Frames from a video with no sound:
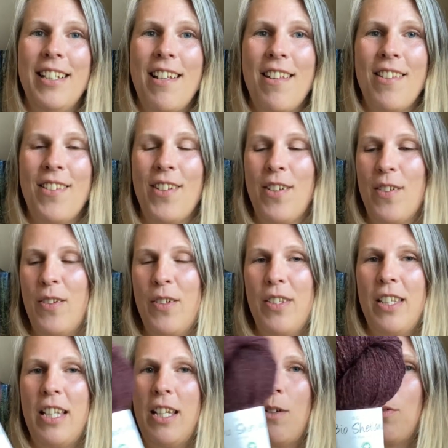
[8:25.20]

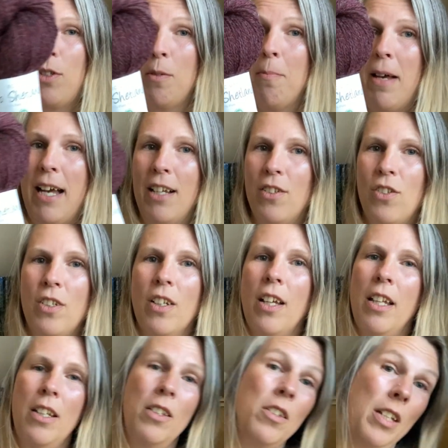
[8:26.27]
So it was a match,
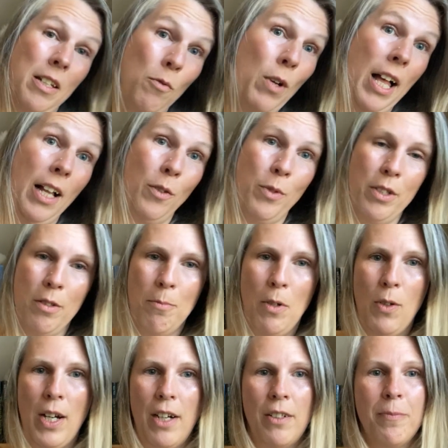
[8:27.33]
and held with a
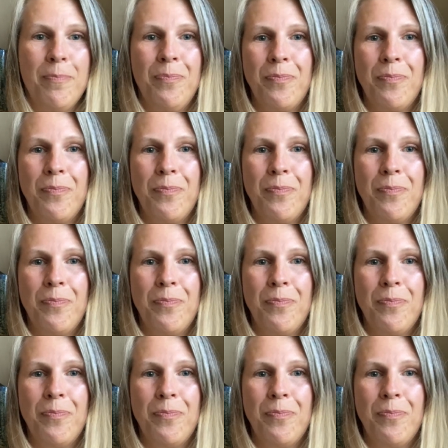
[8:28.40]
mohair.